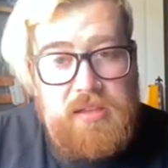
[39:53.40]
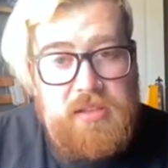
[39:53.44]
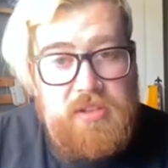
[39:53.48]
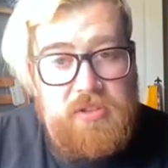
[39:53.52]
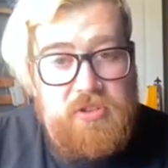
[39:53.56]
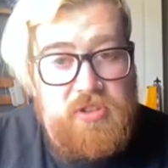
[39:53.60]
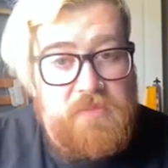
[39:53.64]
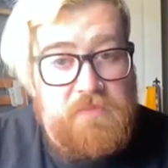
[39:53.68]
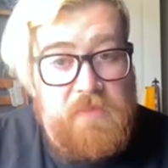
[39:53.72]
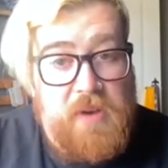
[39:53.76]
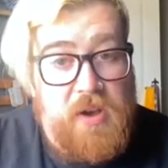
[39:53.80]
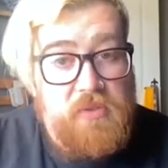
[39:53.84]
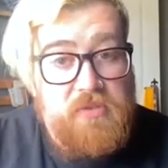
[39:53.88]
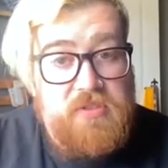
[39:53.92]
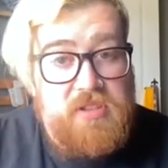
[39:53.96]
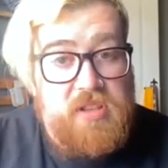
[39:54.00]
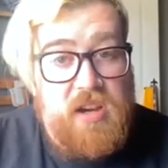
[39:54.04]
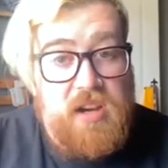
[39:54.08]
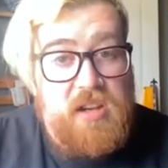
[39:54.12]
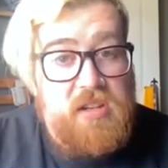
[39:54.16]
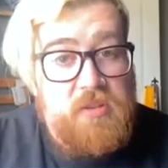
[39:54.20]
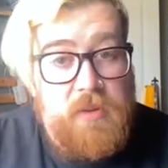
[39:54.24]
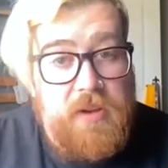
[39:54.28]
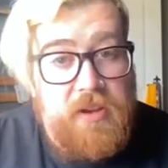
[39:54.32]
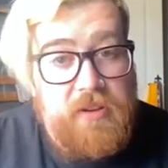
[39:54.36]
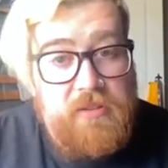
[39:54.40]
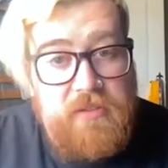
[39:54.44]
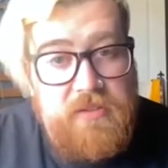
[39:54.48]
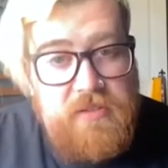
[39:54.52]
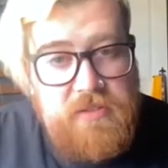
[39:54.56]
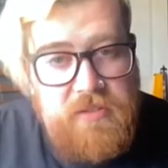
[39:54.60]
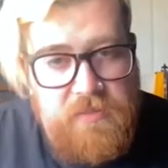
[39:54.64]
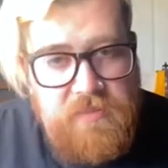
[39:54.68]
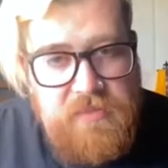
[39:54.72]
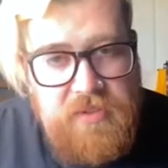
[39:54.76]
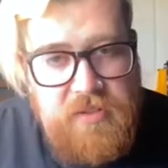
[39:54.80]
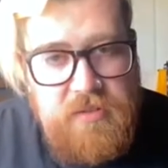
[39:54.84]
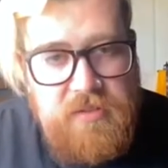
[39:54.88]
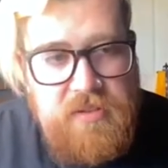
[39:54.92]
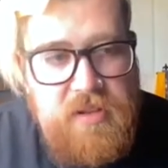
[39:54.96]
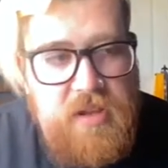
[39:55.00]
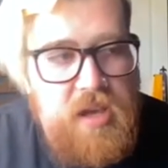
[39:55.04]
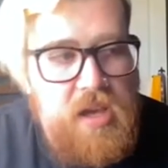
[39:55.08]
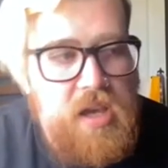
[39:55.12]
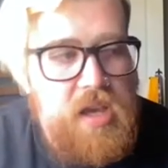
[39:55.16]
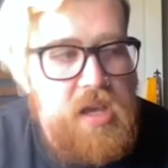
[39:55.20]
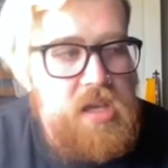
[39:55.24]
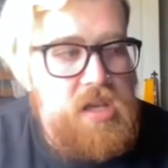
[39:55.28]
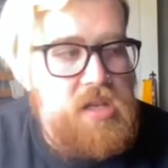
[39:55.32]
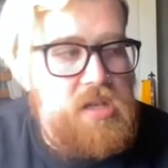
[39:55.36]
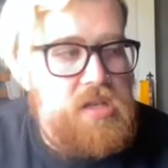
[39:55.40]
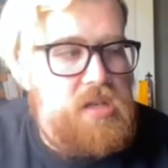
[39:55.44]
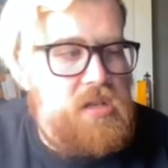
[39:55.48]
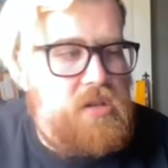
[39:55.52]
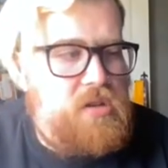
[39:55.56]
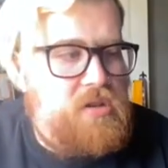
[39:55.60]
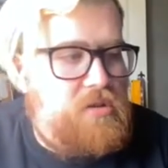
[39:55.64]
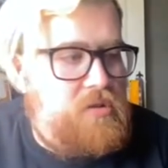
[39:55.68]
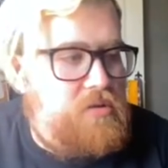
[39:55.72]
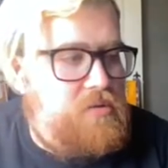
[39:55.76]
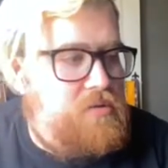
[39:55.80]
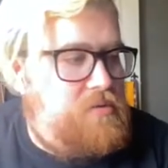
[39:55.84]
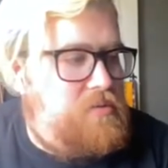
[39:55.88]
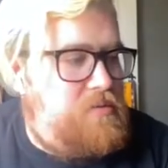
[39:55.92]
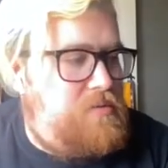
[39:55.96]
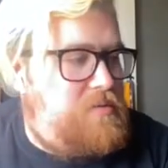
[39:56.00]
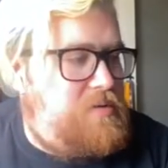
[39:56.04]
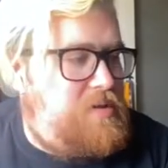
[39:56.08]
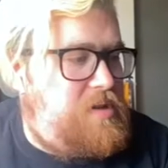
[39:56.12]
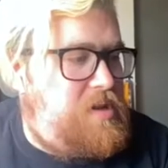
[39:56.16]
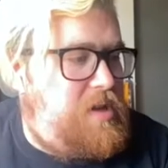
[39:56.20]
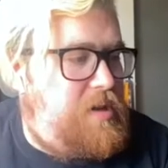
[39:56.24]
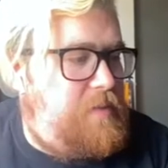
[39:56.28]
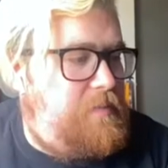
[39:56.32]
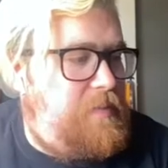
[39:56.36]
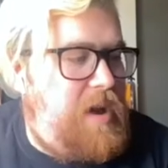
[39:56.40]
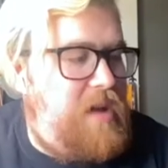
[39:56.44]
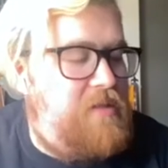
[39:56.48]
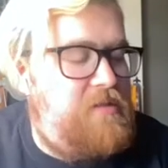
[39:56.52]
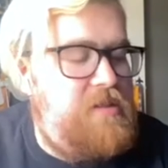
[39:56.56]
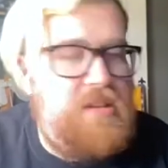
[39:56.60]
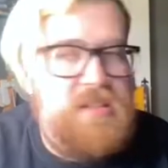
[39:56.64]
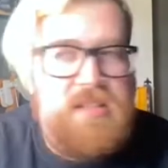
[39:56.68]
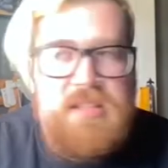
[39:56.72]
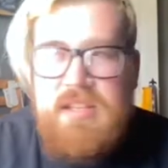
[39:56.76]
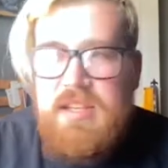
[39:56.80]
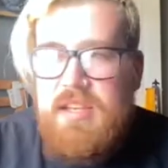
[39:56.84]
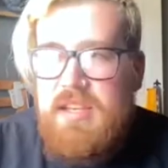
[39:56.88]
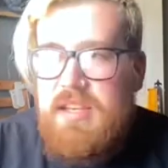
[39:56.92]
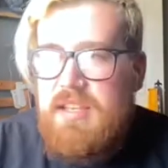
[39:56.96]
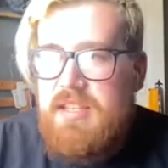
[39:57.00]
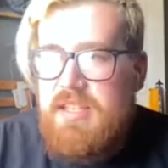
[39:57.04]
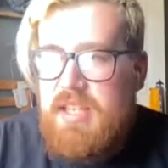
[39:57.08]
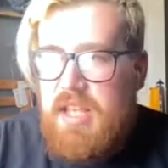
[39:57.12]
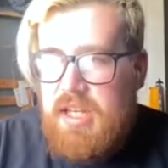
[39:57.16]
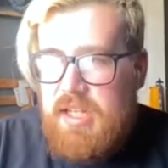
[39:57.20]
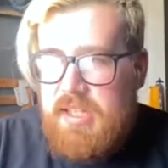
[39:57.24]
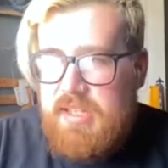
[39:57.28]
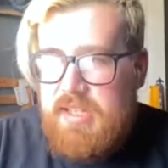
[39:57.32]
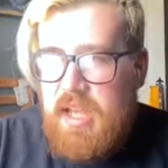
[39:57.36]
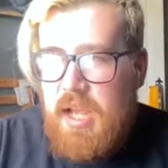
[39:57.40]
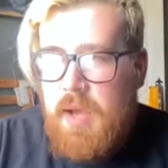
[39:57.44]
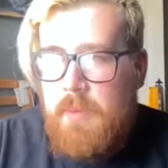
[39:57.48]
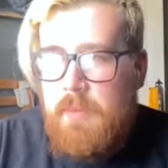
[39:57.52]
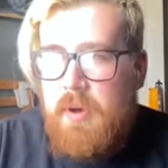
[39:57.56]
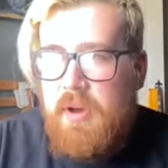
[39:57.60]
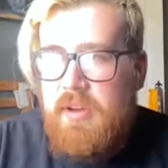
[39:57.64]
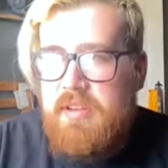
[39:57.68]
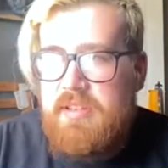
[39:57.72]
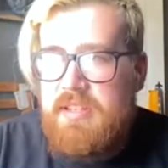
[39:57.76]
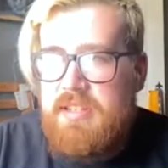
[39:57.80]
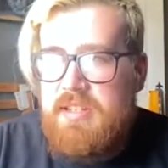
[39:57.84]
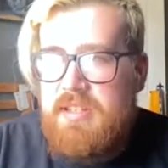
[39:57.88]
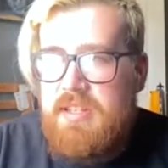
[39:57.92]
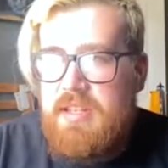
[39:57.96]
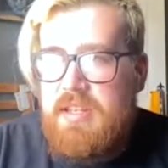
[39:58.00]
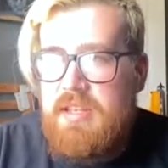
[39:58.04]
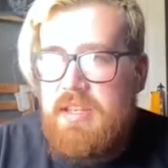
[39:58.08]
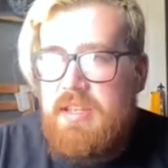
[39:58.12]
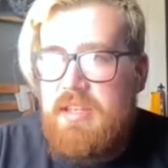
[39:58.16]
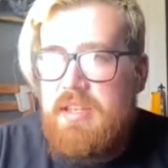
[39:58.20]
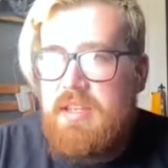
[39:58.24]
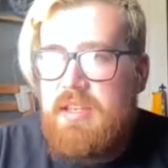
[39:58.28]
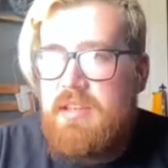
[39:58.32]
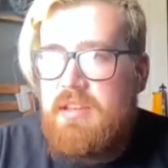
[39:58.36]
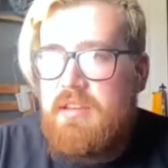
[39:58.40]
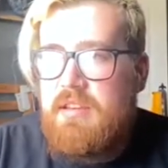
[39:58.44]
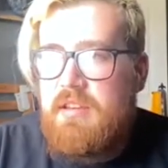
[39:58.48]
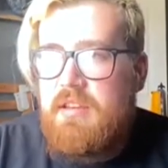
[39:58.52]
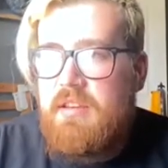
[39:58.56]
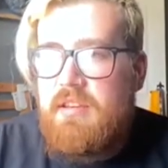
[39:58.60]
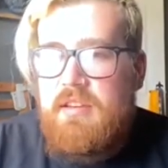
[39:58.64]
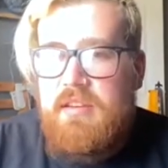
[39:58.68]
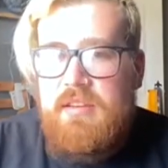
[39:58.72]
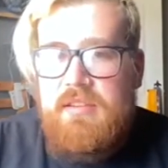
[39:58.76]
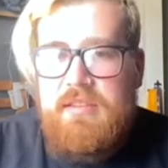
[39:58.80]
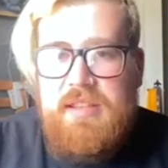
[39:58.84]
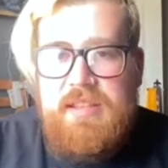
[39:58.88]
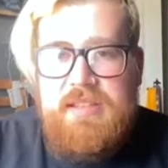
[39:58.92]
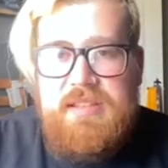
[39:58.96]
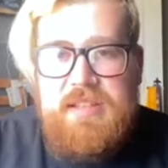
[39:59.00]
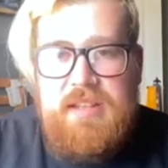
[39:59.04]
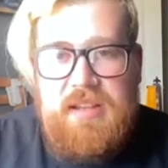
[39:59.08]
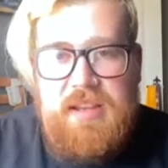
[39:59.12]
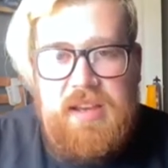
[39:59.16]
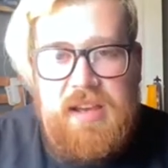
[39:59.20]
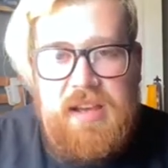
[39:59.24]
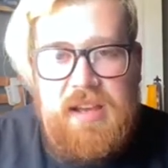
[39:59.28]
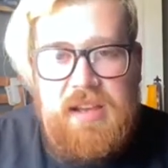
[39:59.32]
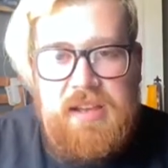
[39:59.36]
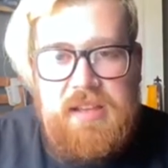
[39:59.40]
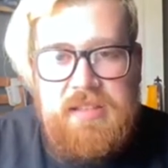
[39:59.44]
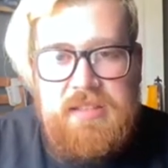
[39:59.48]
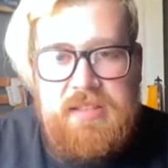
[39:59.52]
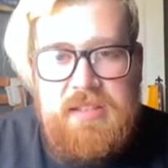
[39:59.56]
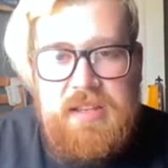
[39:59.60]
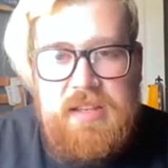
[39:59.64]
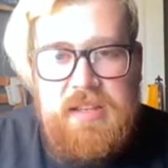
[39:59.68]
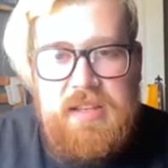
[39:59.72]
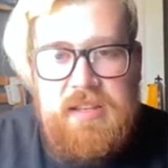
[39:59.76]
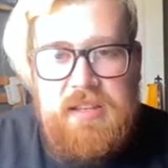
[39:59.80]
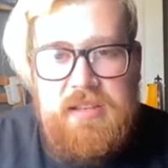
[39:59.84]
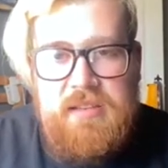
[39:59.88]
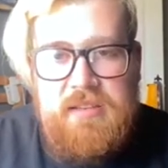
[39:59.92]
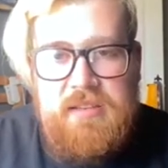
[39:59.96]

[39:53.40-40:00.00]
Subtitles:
to just post on our Twitter or something. So Barry's Tea sent us like a box of tea that said Gaga's tea